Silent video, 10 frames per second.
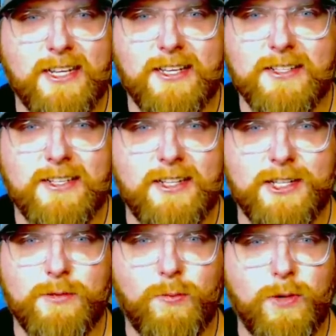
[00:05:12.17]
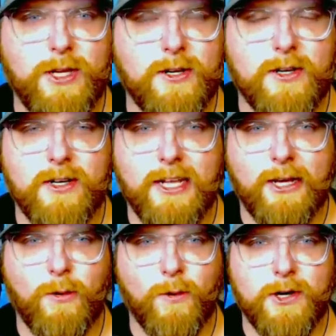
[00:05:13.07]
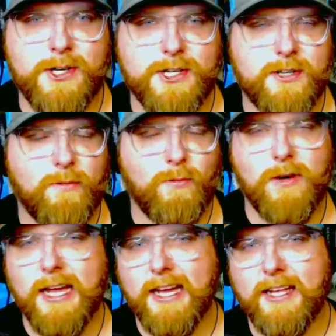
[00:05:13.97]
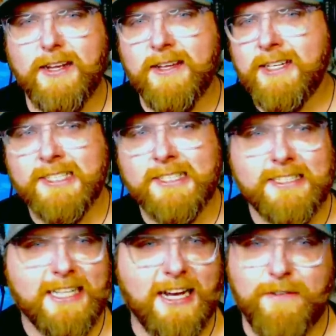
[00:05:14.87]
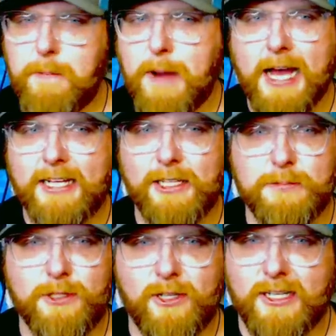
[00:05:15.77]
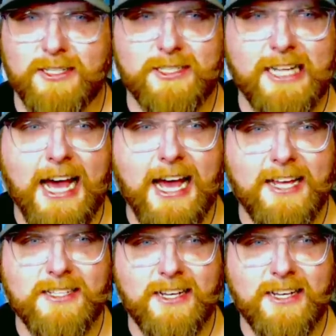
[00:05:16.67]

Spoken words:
You see these weird, like orange, red, kind of apocalypse looking skies.